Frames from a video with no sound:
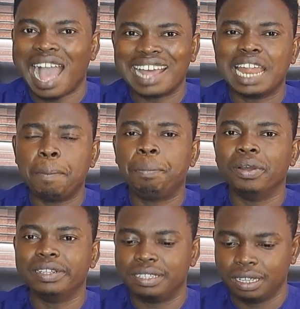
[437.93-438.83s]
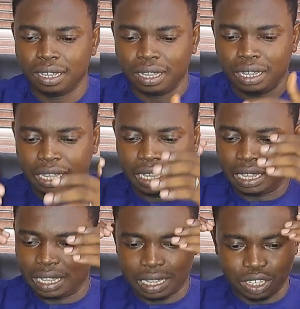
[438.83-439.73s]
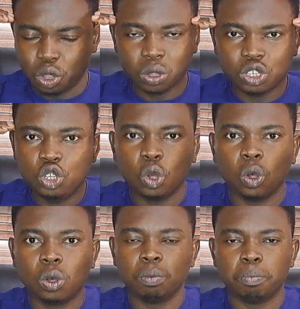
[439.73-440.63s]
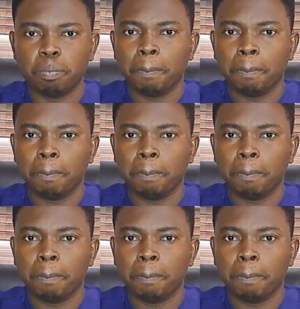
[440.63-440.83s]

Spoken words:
At that point, your